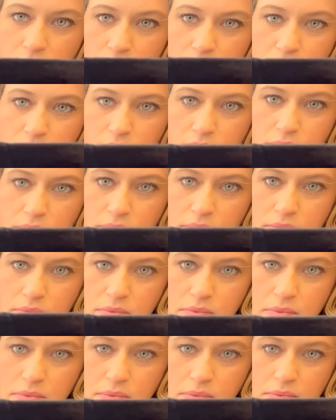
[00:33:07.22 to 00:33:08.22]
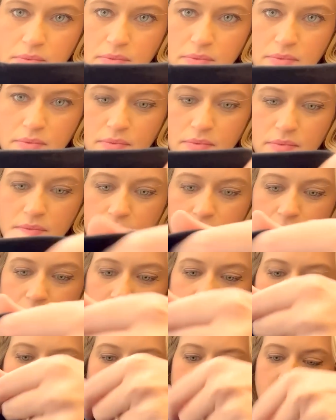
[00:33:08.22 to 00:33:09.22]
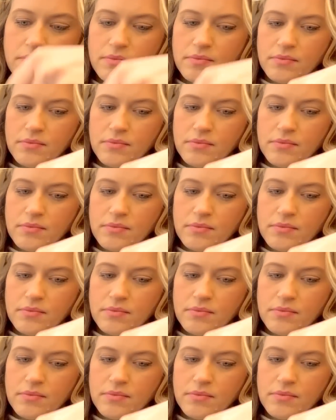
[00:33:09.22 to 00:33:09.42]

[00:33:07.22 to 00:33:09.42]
Fisher pants. These were a size